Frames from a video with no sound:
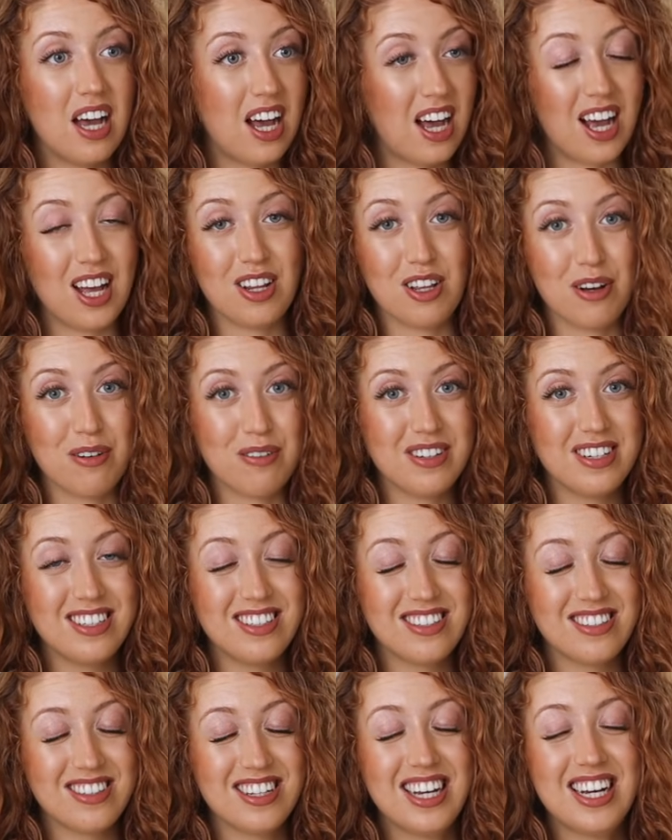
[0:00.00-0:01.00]
I love
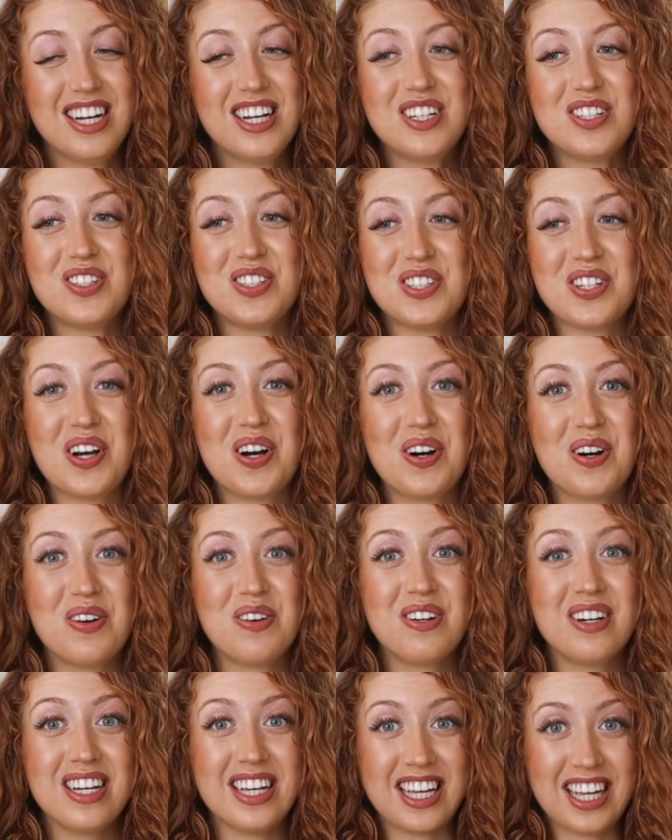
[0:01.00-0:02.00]
it.
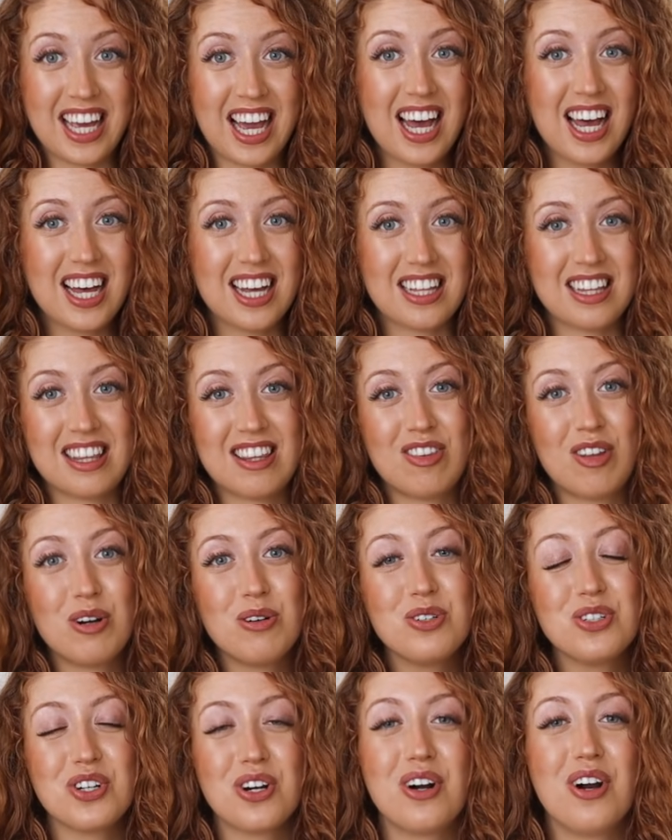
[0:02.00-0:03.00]
So yeah,
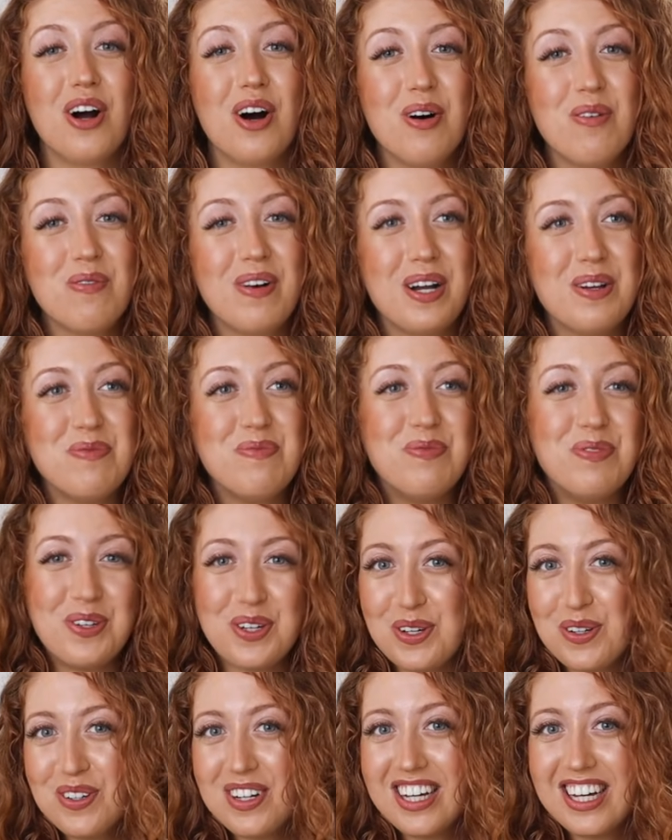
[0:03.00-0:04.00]
those are all my
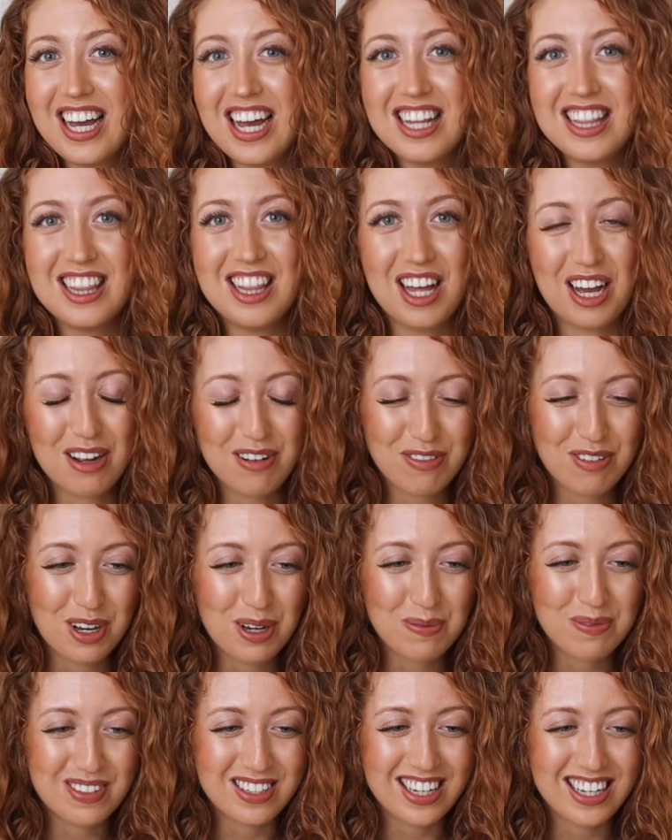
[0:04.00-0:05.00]
beauty and life
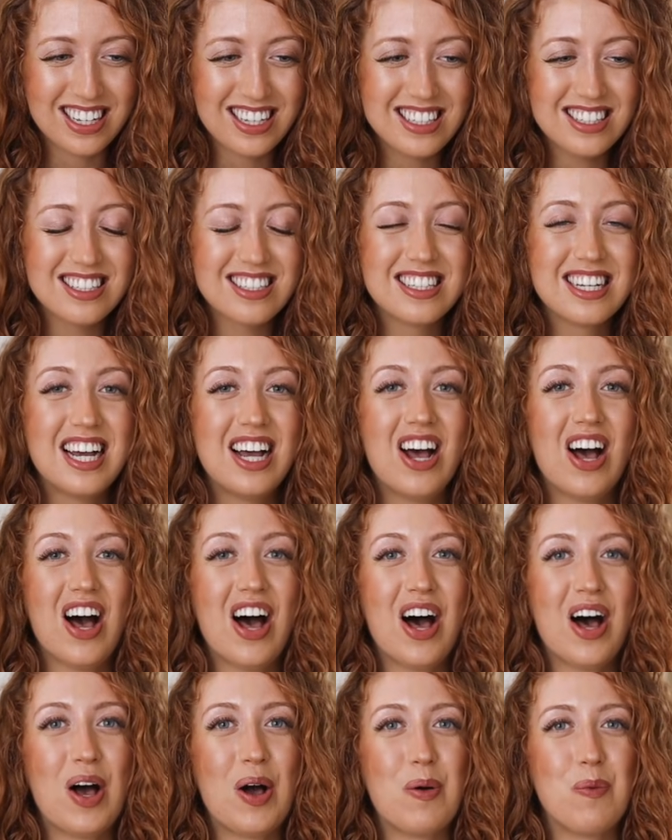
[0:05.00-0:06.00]
updates.
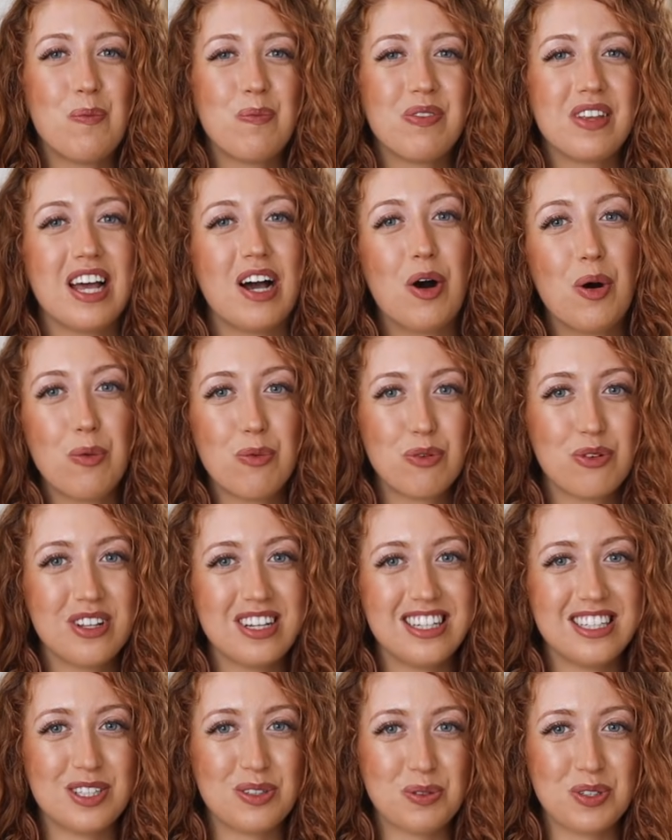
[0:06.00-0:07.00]

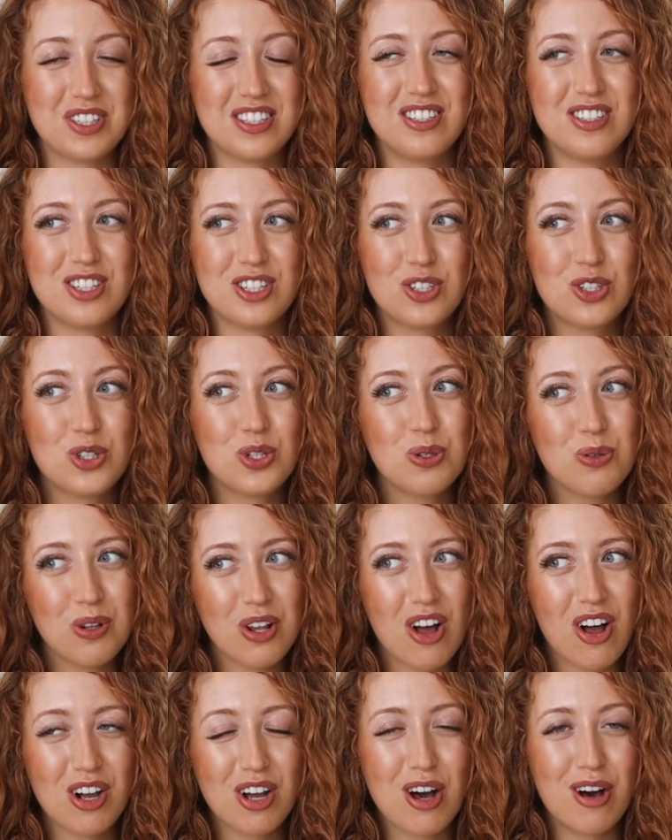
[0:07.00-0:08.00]
Hopefully this wasn't too
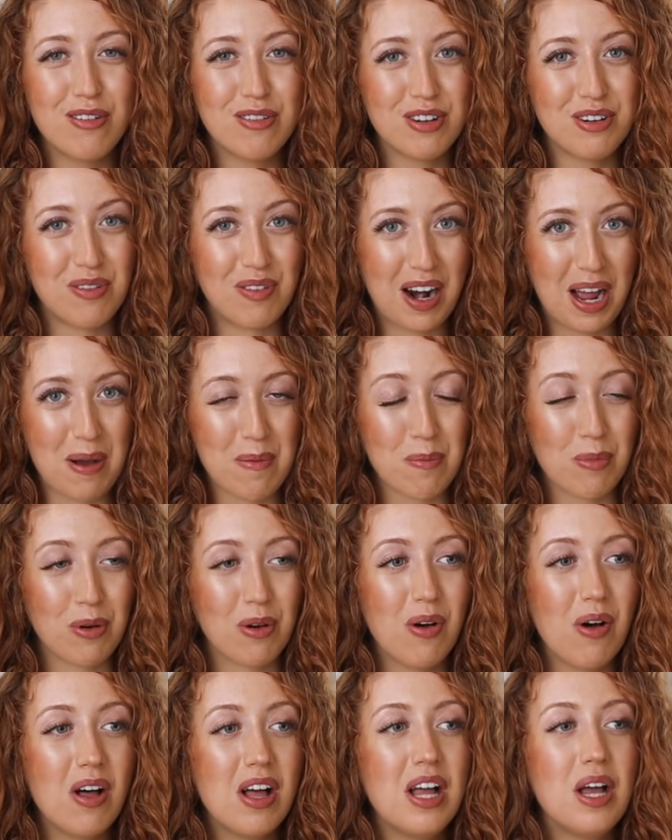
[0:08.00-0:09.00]
long of a
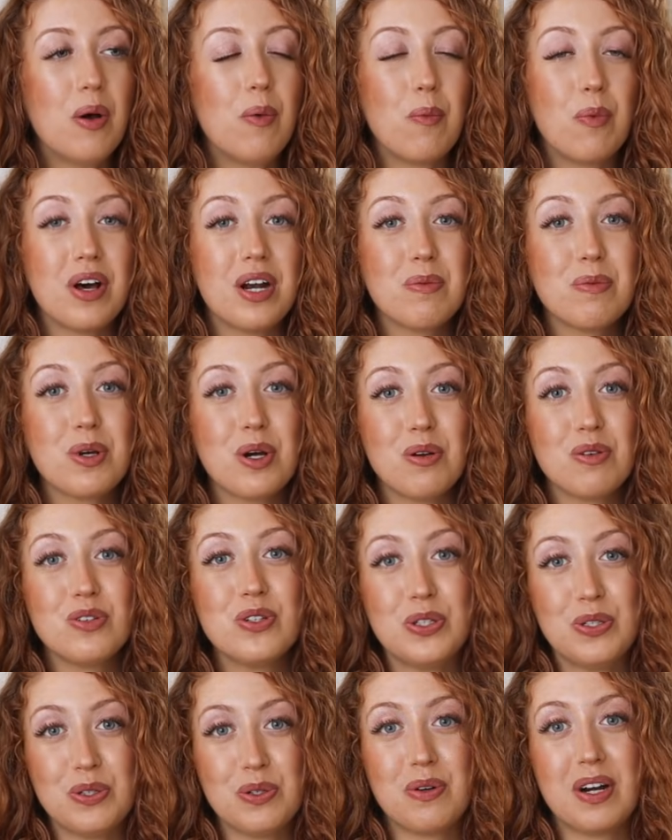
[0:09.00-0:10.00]
ramble. What I'm going
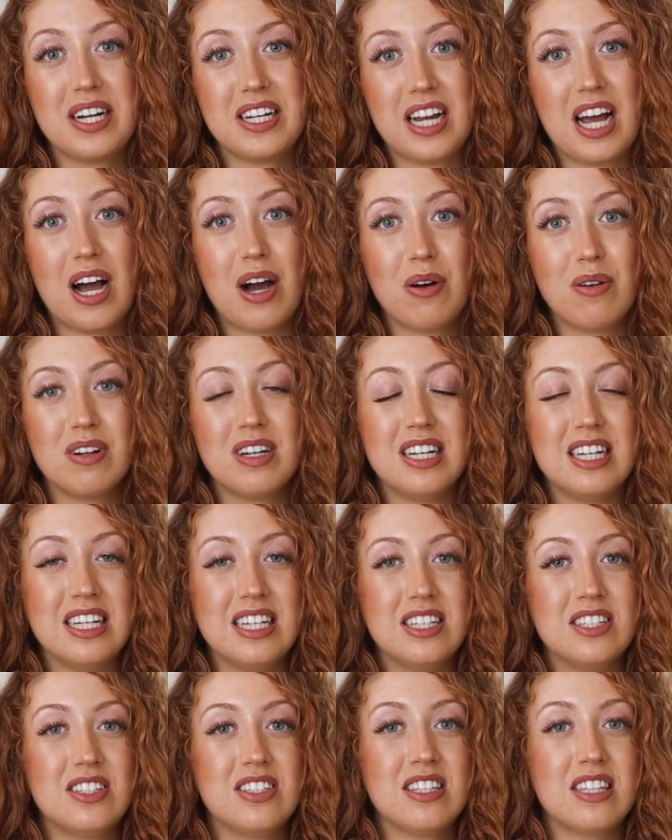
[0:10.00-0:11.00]
to do right now
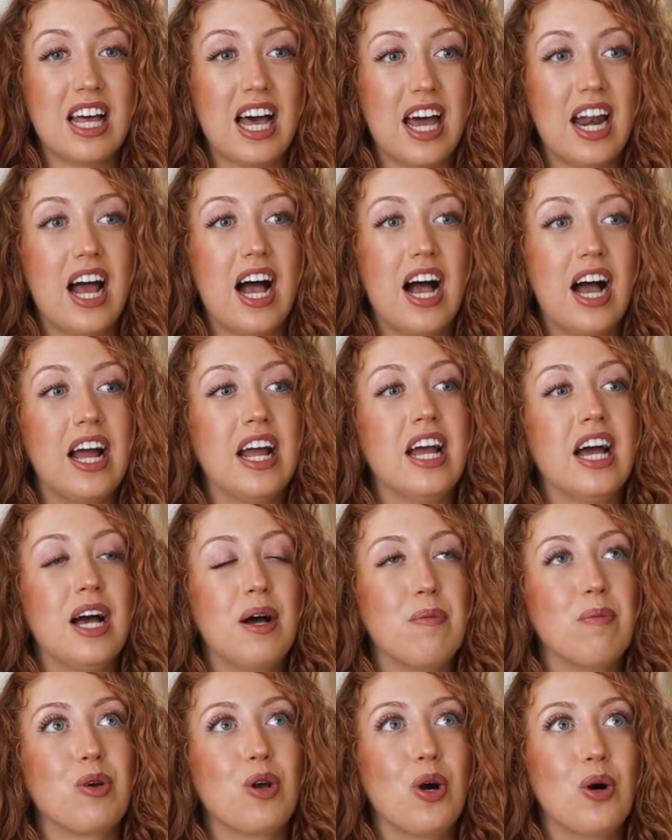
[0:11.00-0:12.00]
is that I
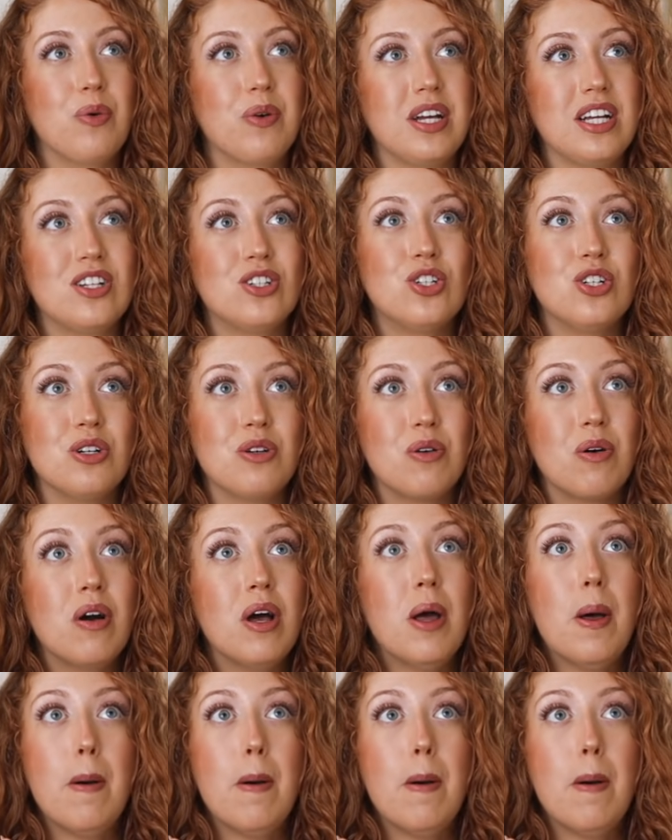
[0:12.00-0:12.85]
am going to